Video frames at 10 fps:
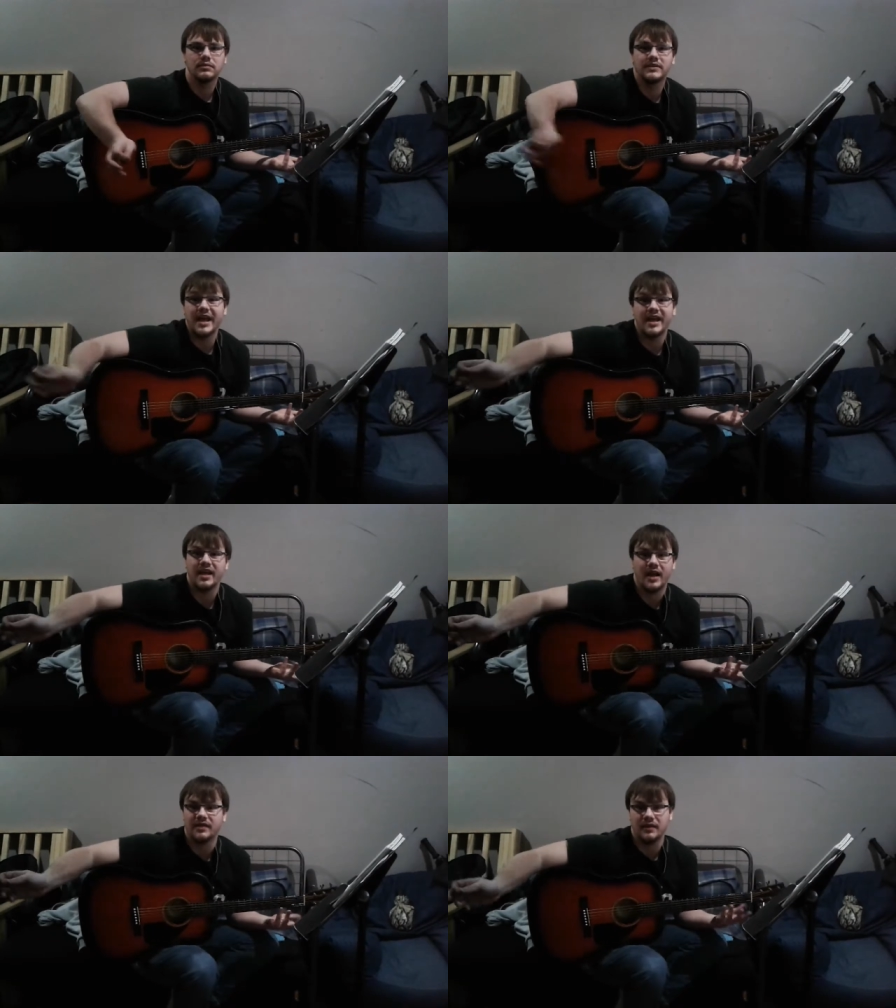
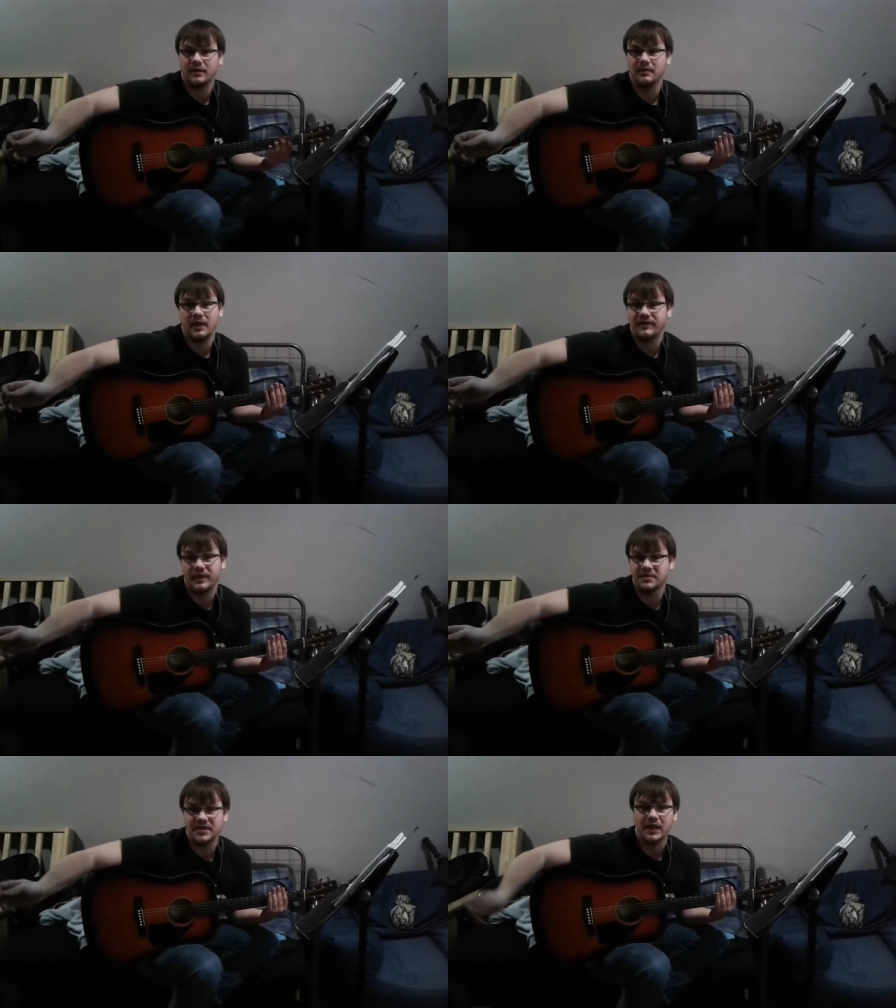day at the
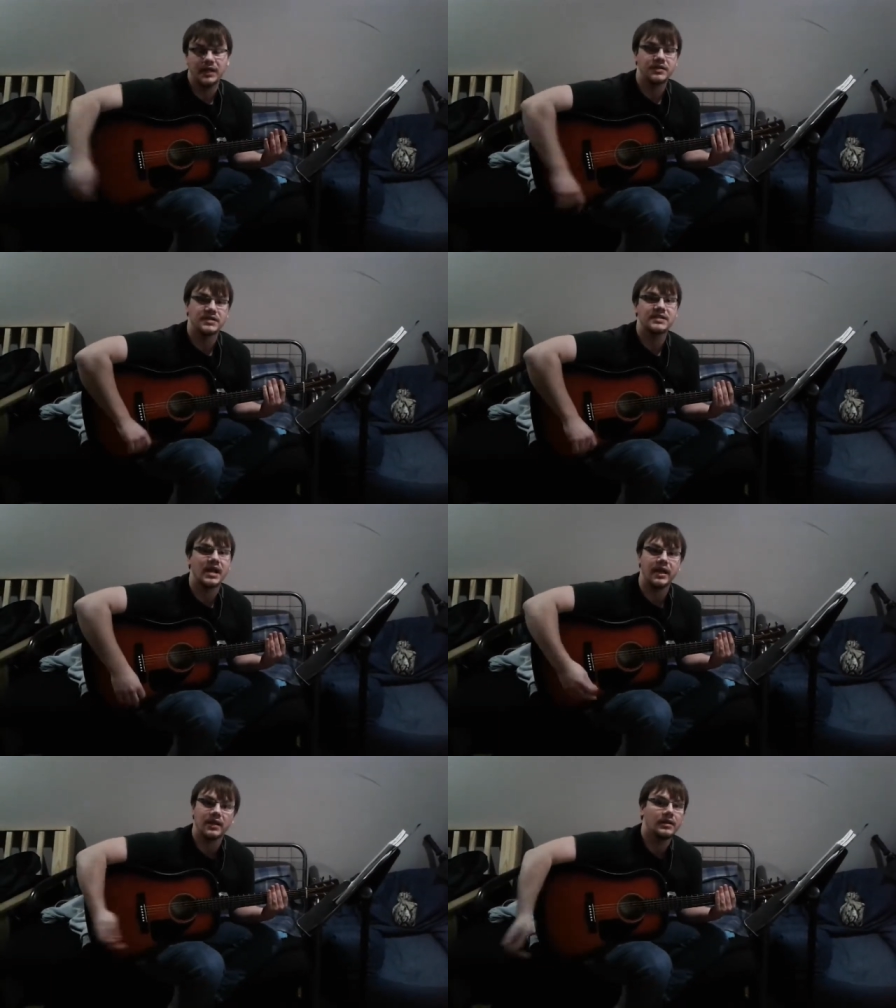FMC, just
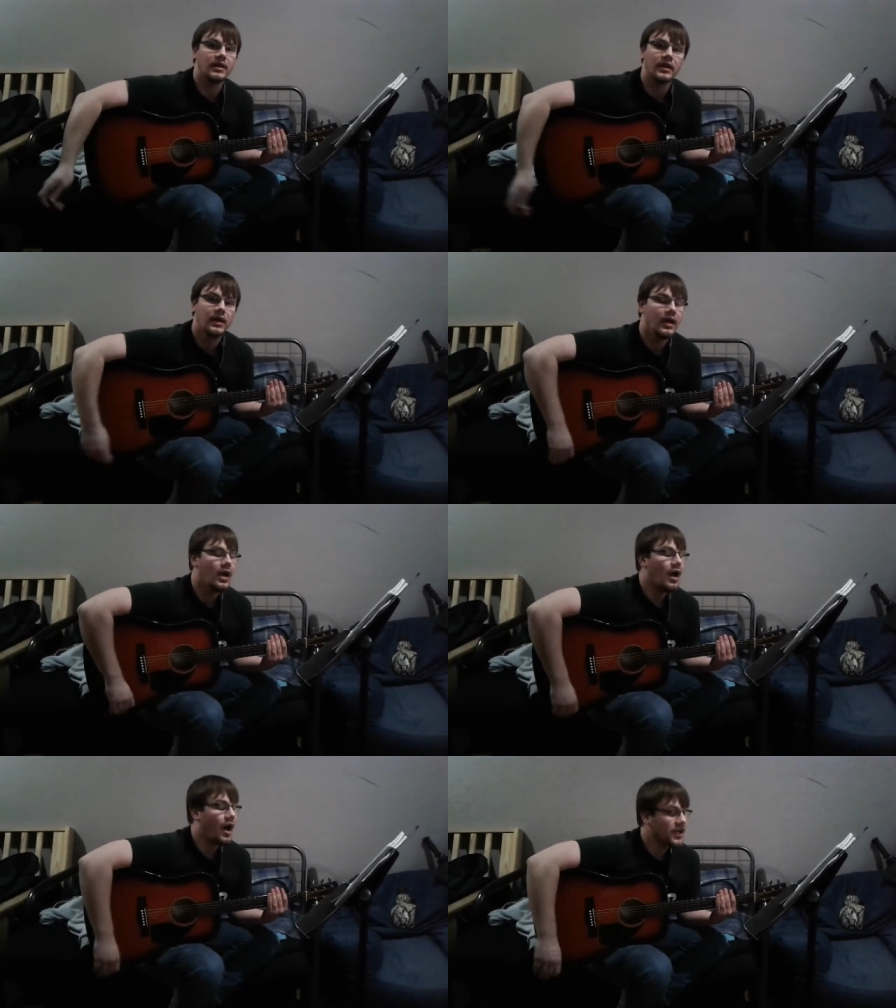staying in the
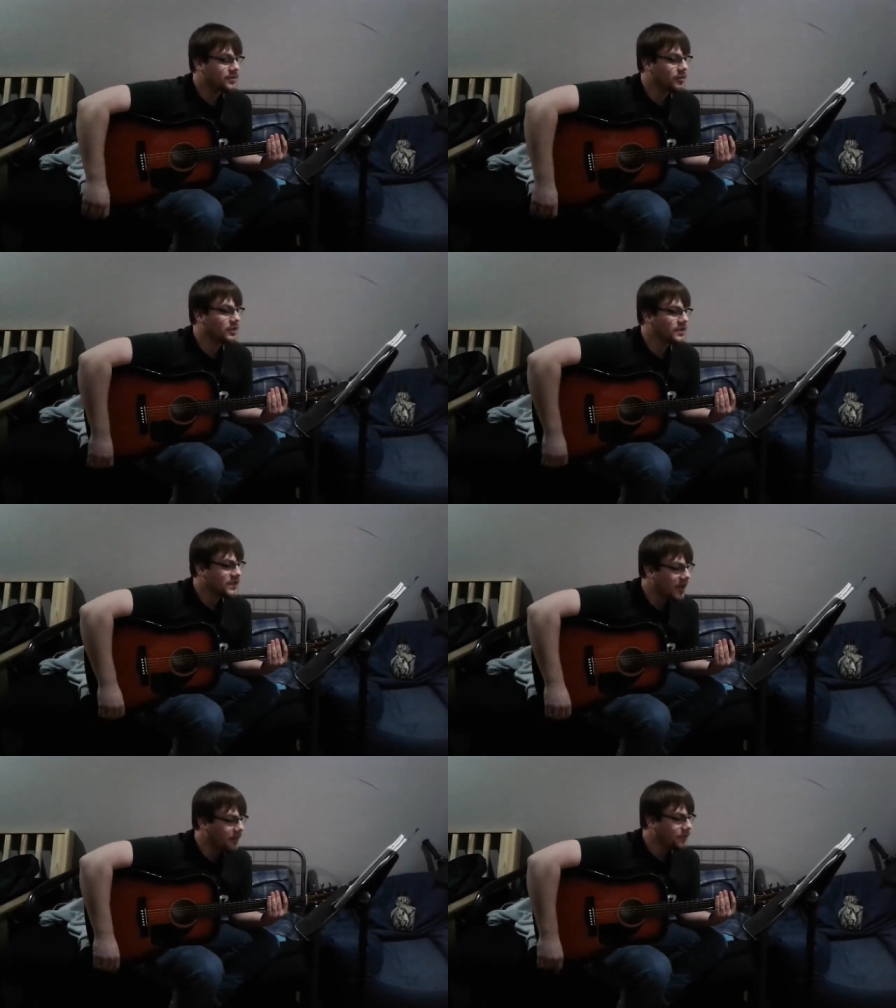hospital
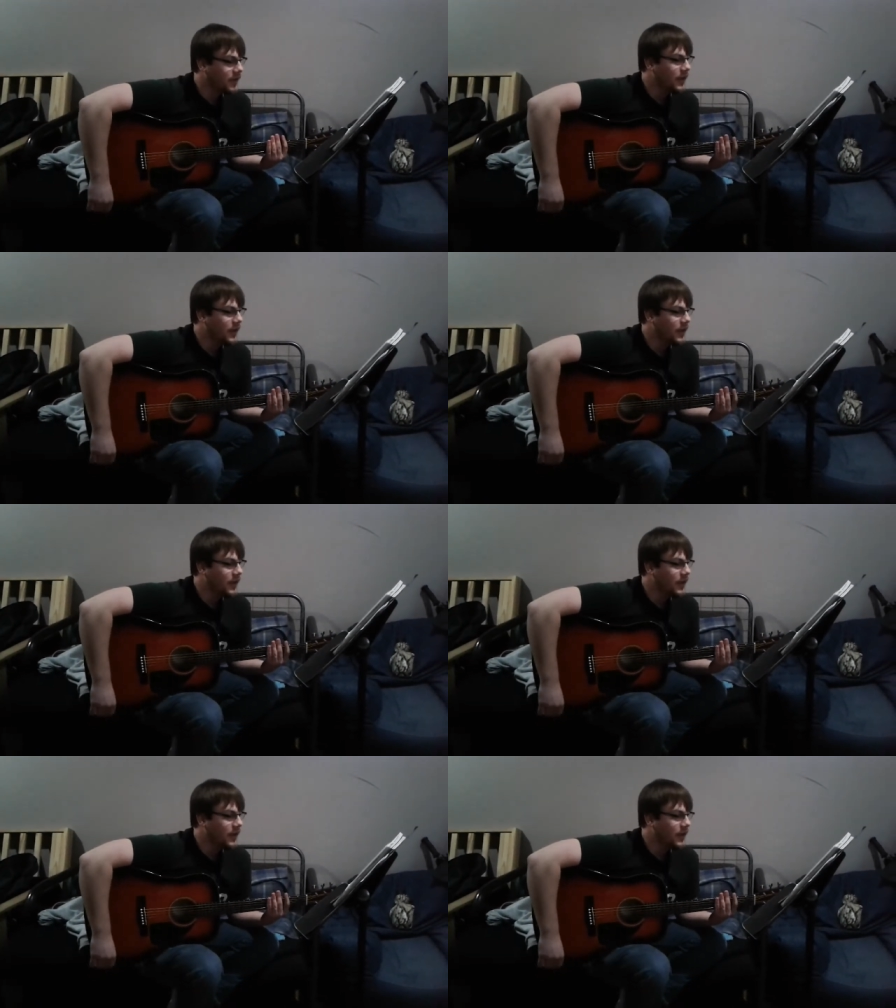itself.